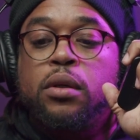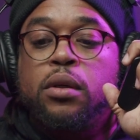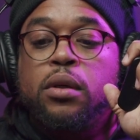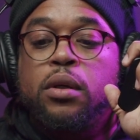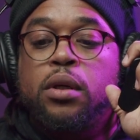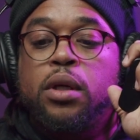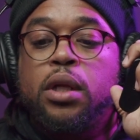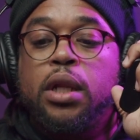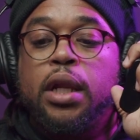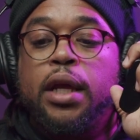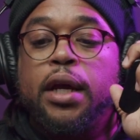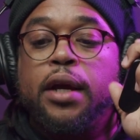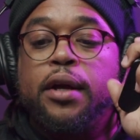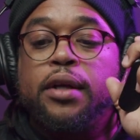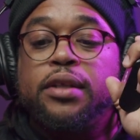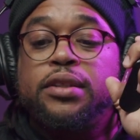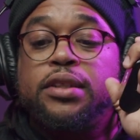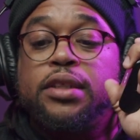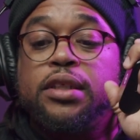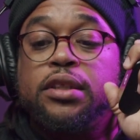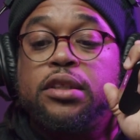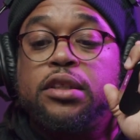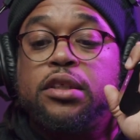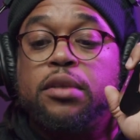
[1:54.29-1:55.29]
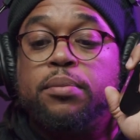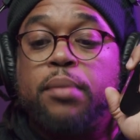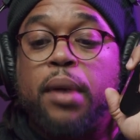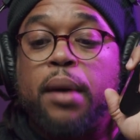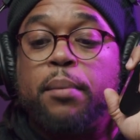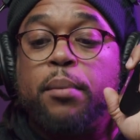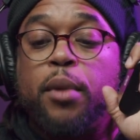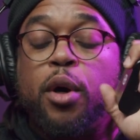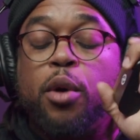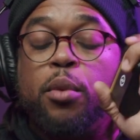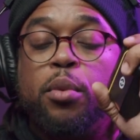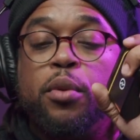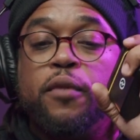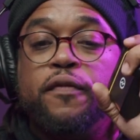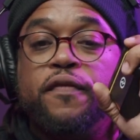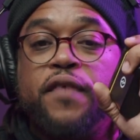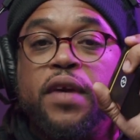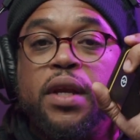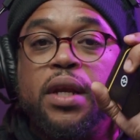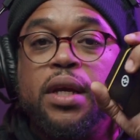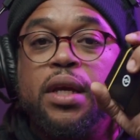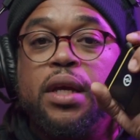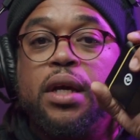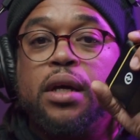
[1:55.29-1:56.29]
clarity to my mobile
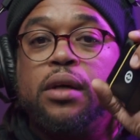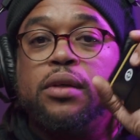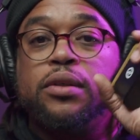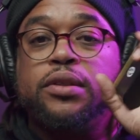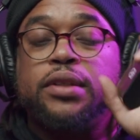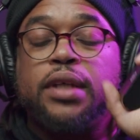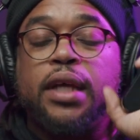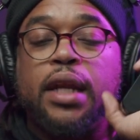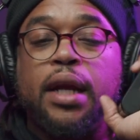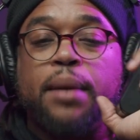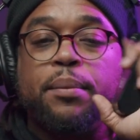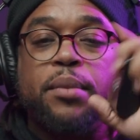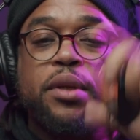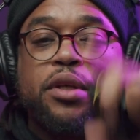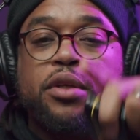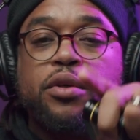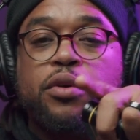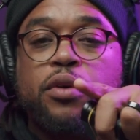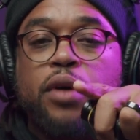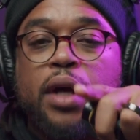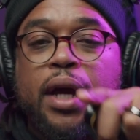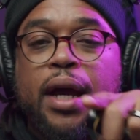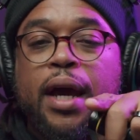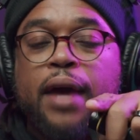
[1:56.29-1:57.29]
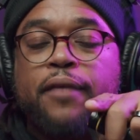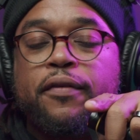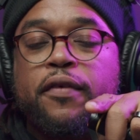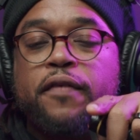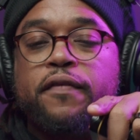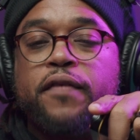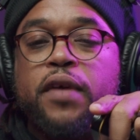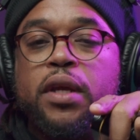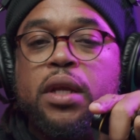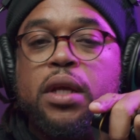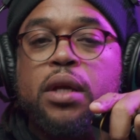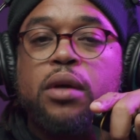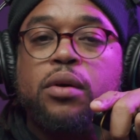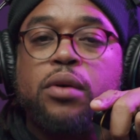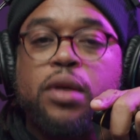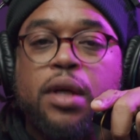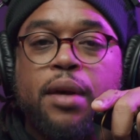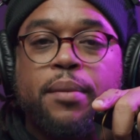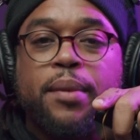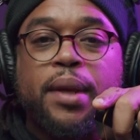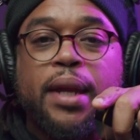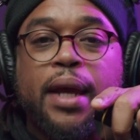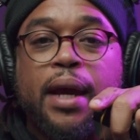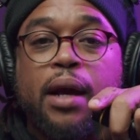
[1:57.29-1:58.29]
videos, and I have a video
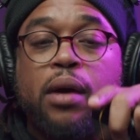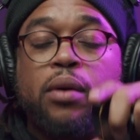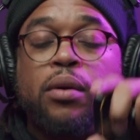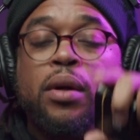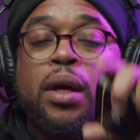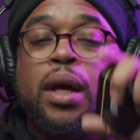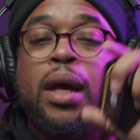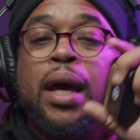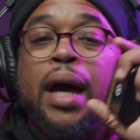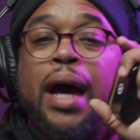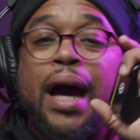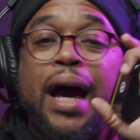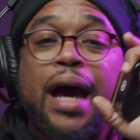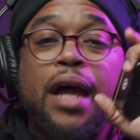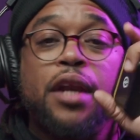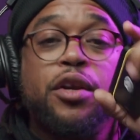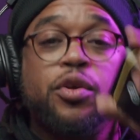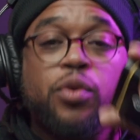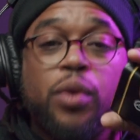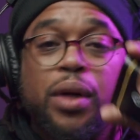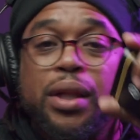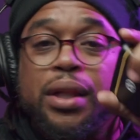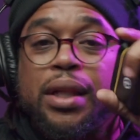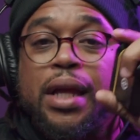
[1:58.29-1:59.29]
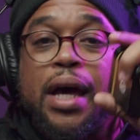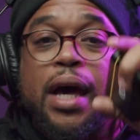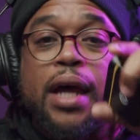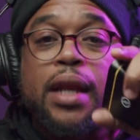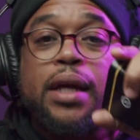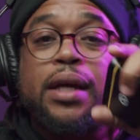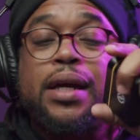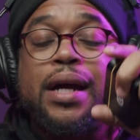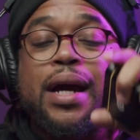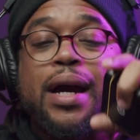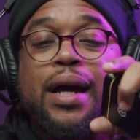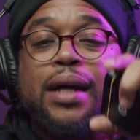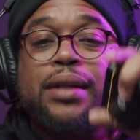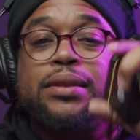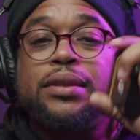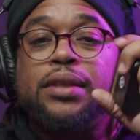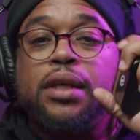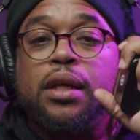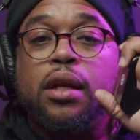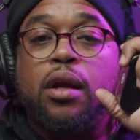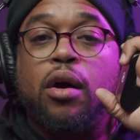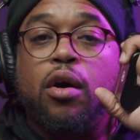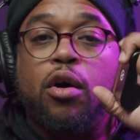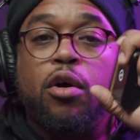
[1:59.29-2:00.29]
coming out. I do a lot of
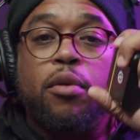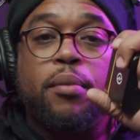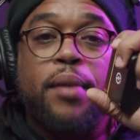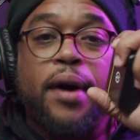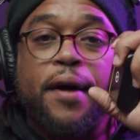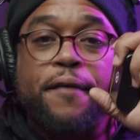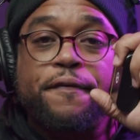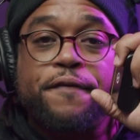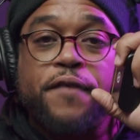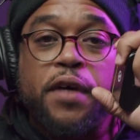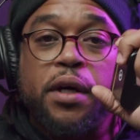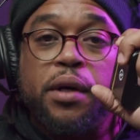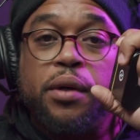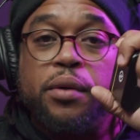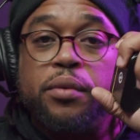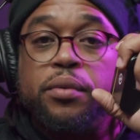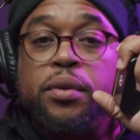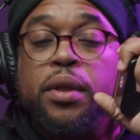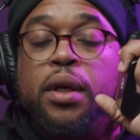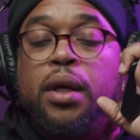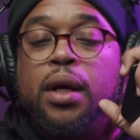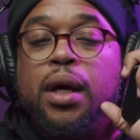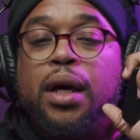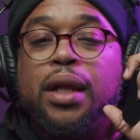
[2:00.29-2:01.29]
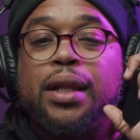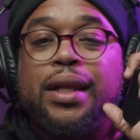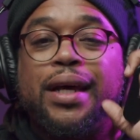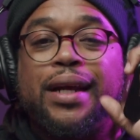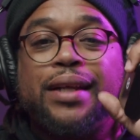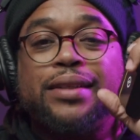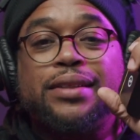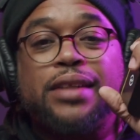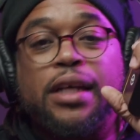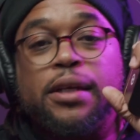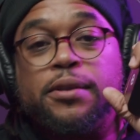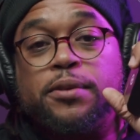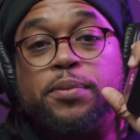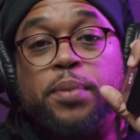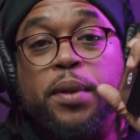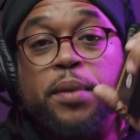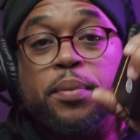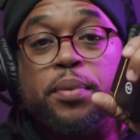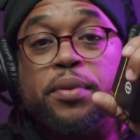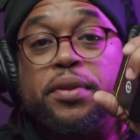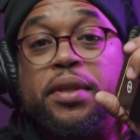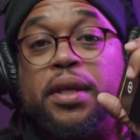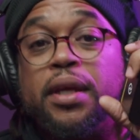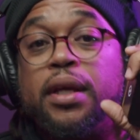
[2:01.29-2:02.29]
content on my phone. A lot of times
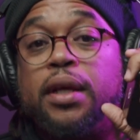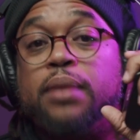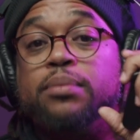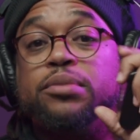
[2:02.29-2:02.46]
people think I'm